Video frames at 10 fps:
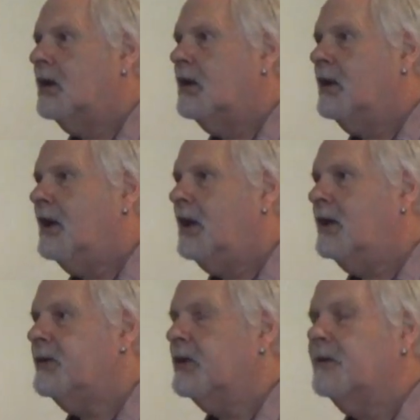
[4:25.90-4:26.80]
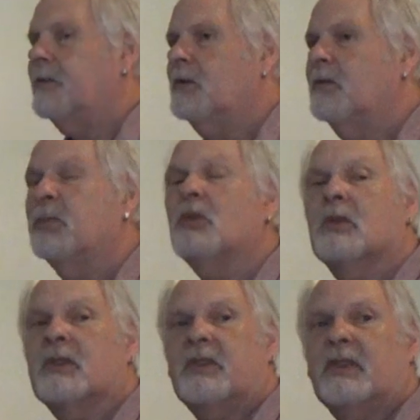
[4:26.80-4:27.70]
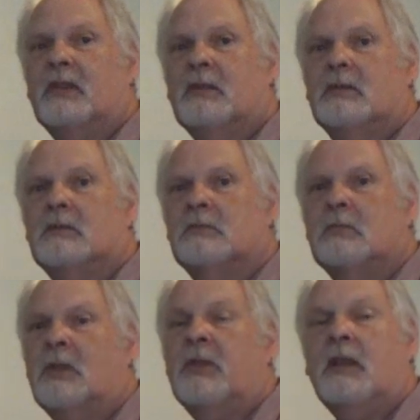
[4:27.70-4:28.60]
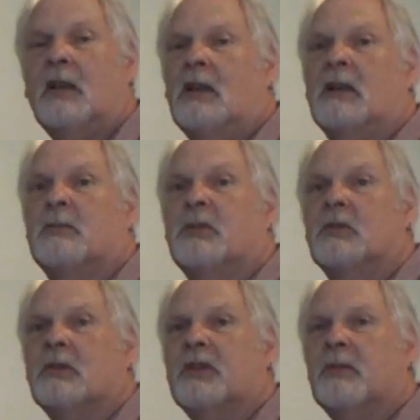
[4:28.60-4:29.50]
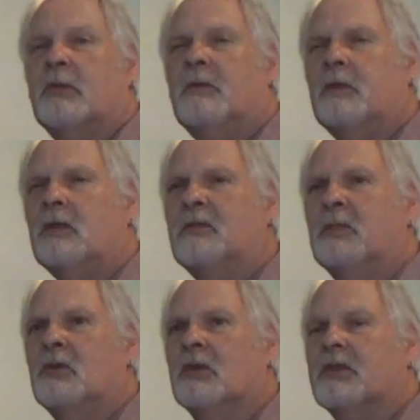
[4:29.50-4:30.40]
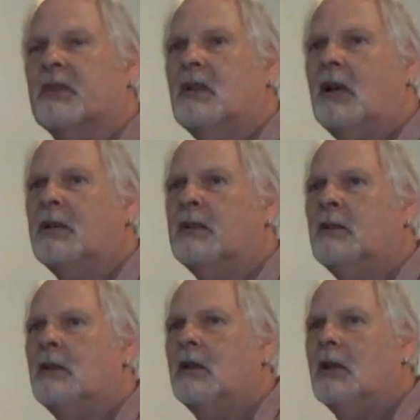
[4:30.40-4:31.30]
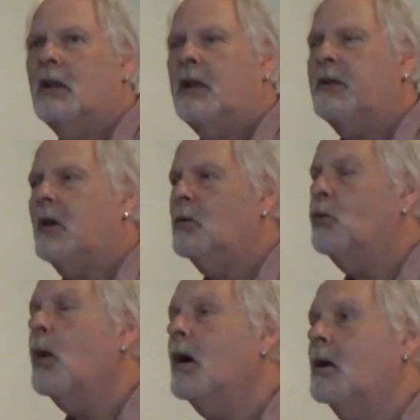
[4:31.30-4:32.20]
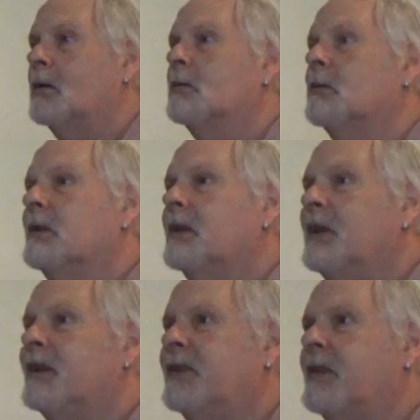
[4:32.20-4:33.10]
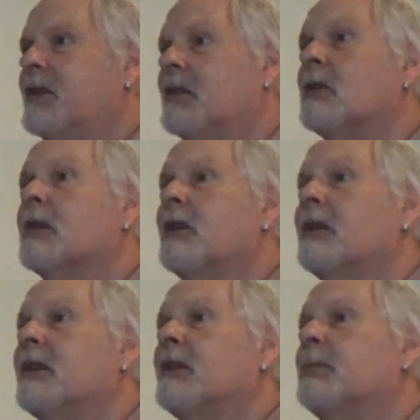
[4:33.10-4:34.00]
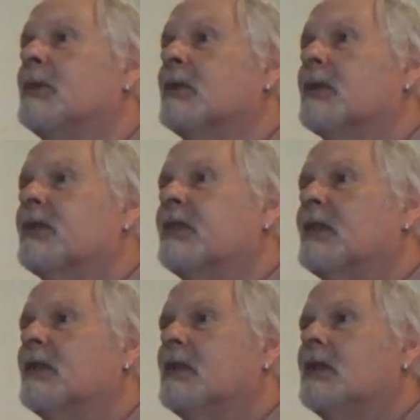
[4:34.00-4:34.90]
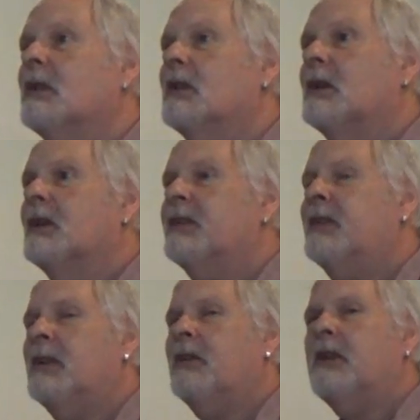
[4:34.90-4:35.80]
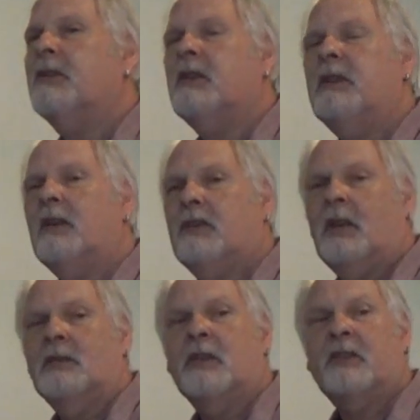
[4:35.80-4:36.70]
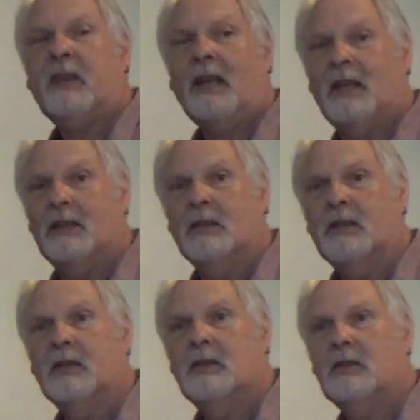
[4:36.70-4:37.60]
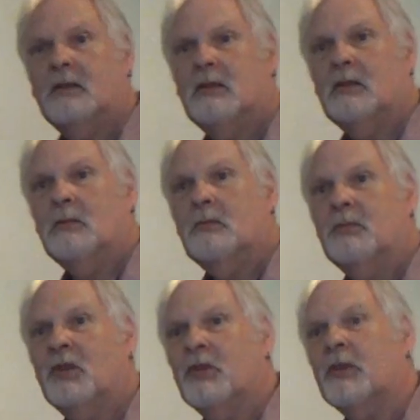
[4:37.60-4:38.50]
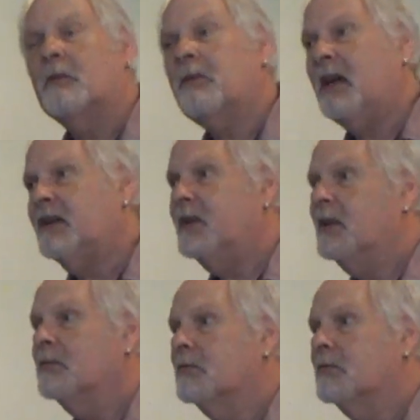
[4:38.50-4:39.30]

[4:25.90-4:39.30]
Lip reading: in a house that's full of books, mostly art books, but full of books. And his whole world is sitting looking at these books, seeing things that he doesn't understand, but that affect him.